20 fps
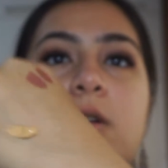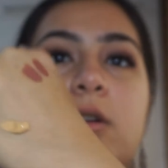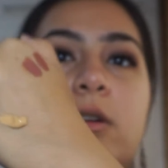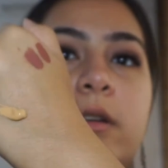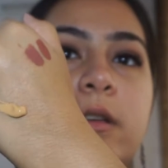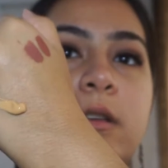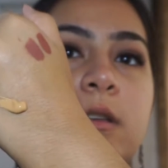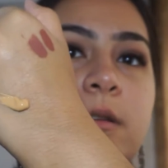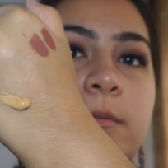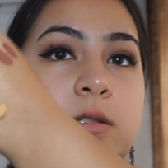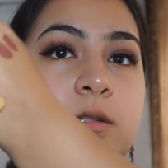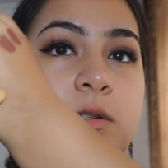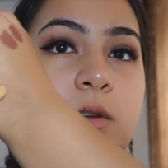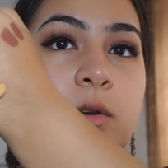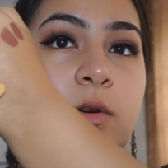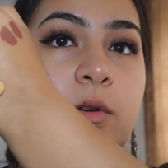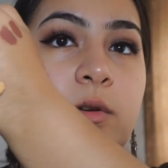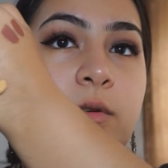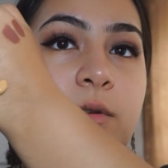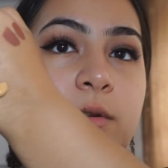on.
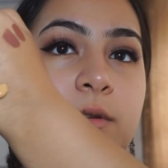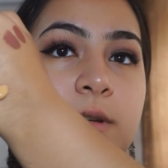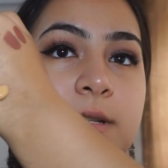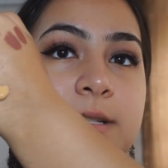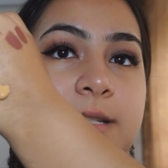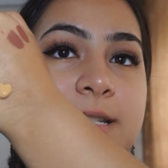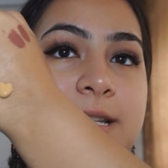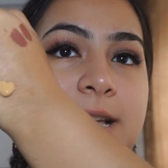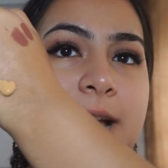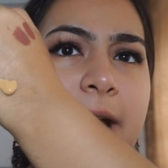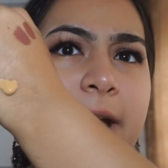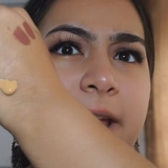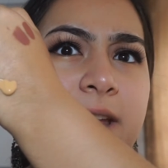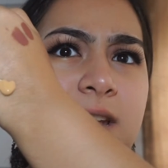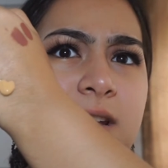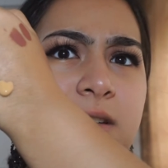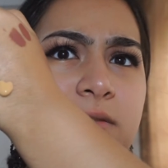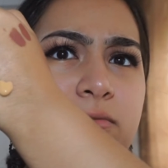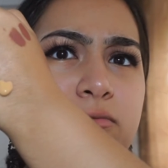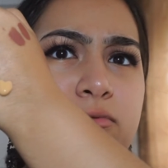So it's kind
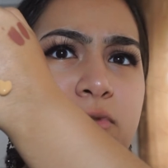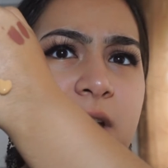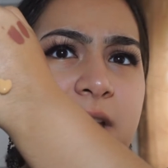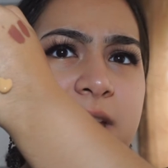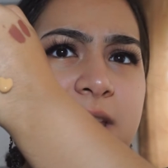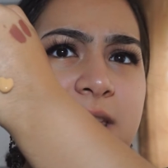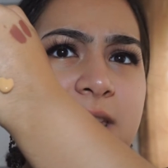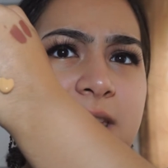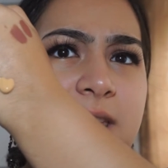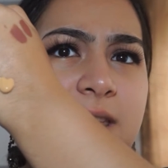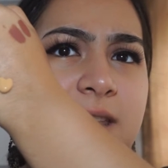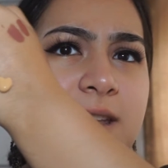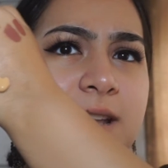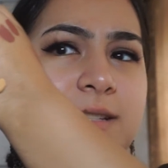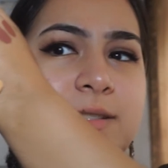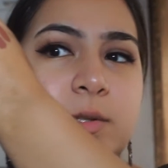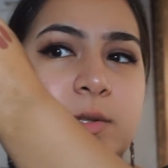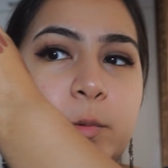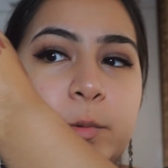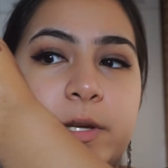of runny.
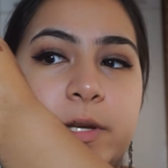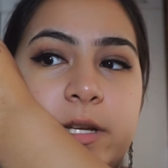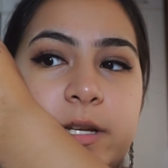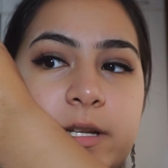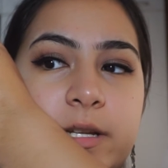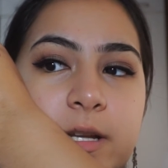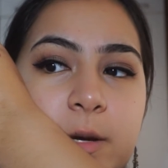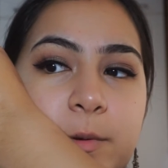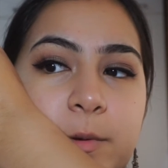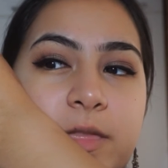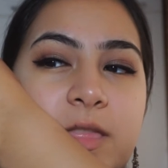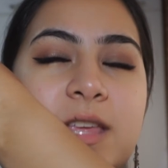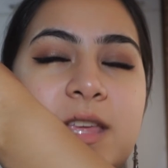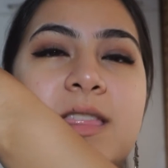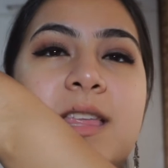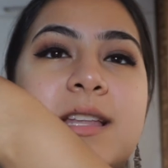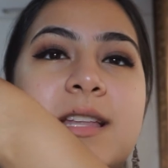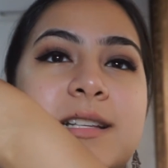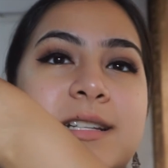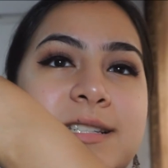That's so weird. I would think
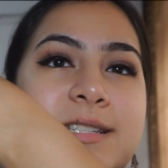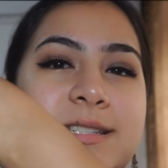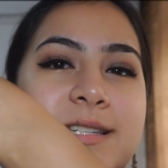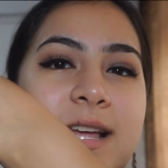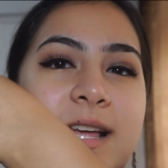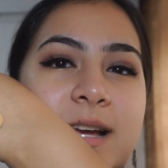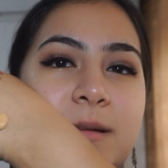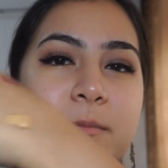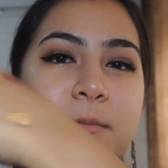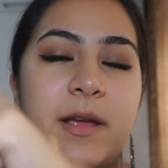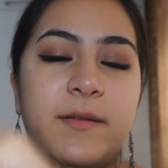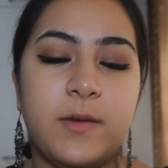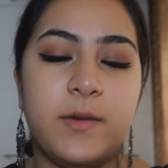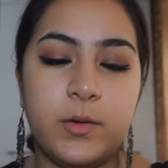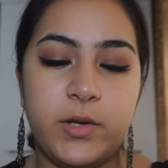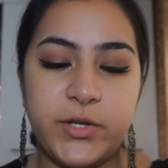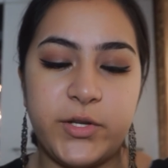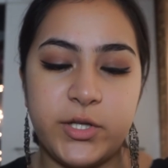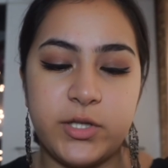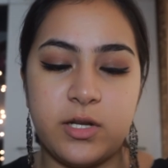that because it's like a matte
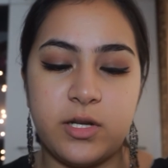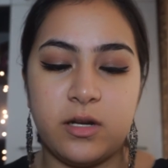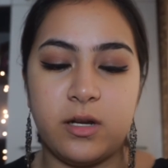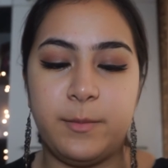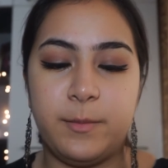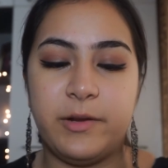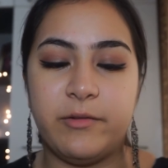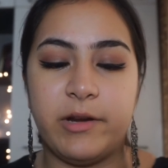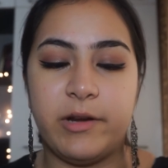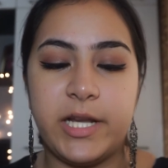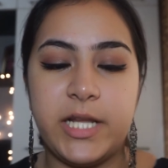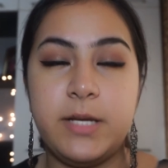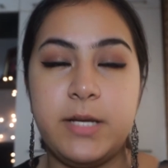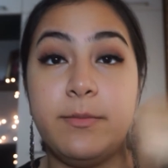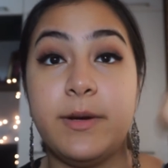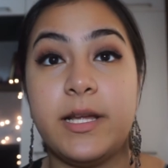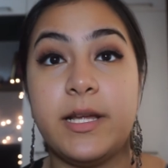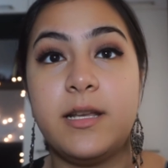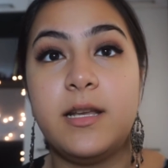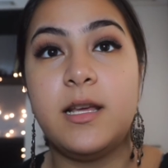foundation, it's not gonna be runny,
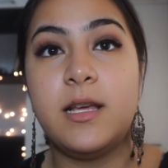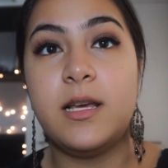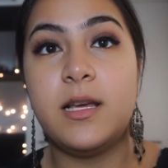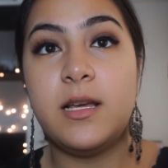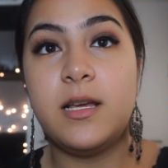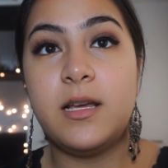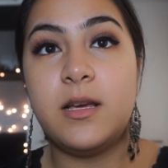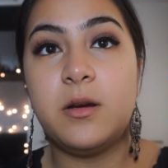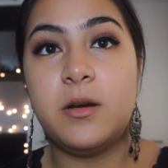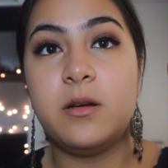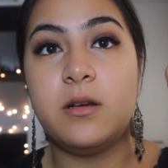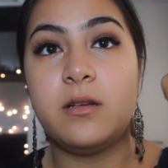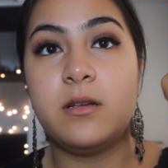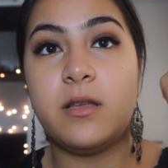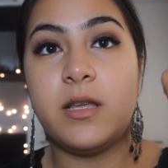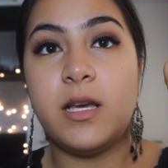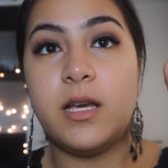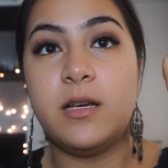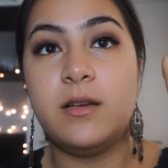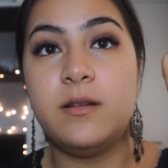but
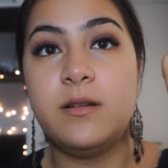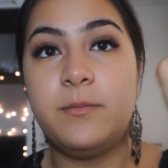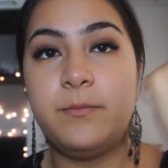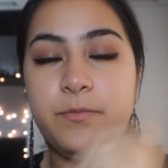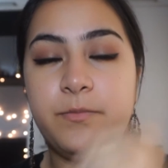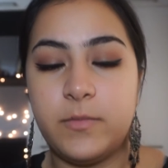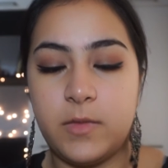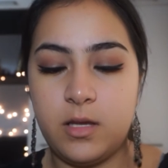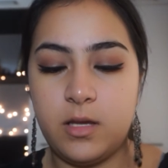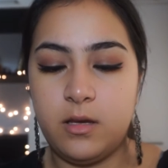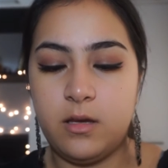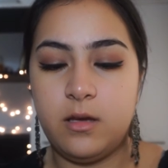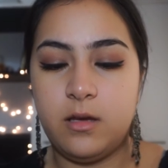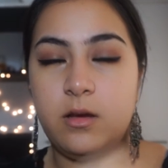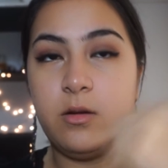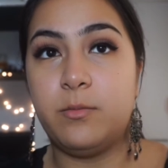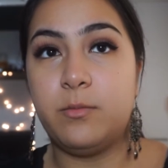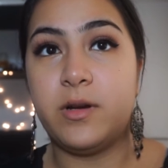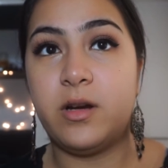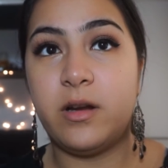yeah.
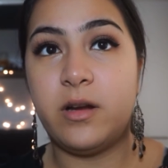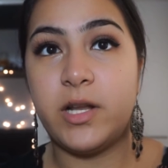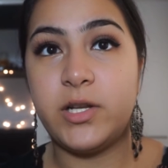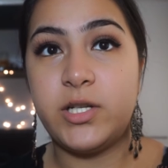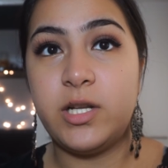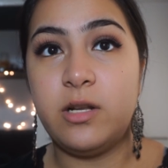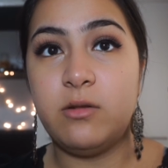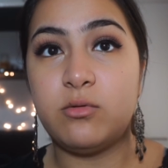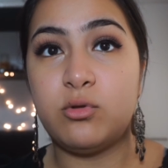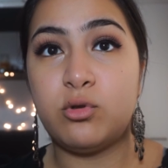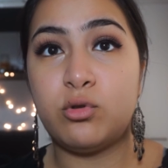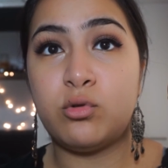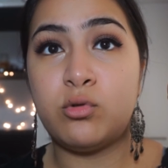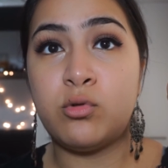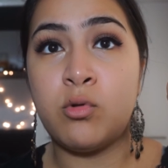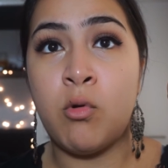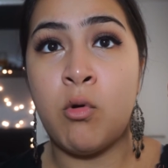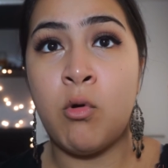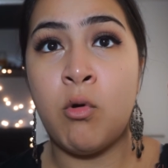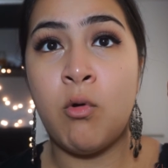Oh my god, it actually looks
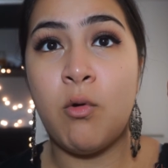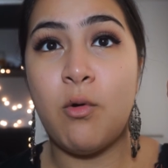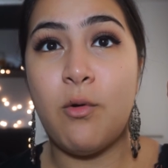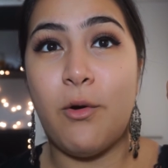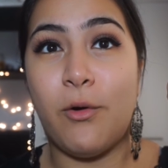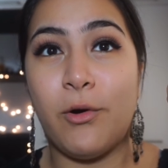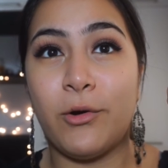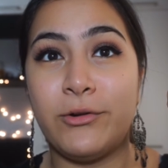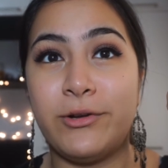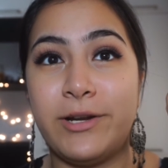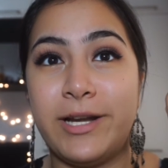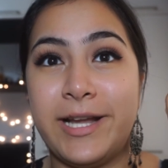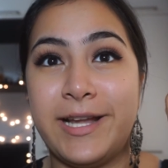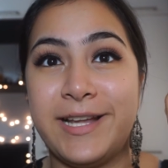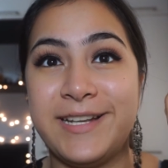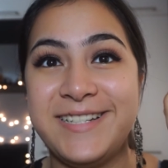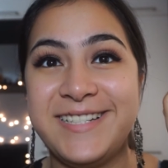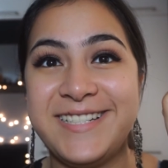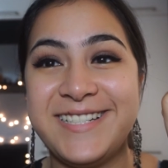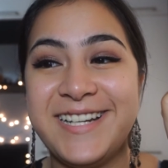so
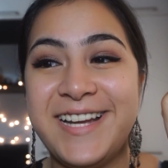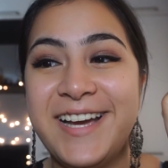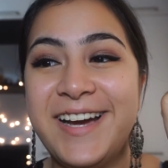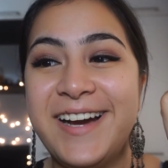orange.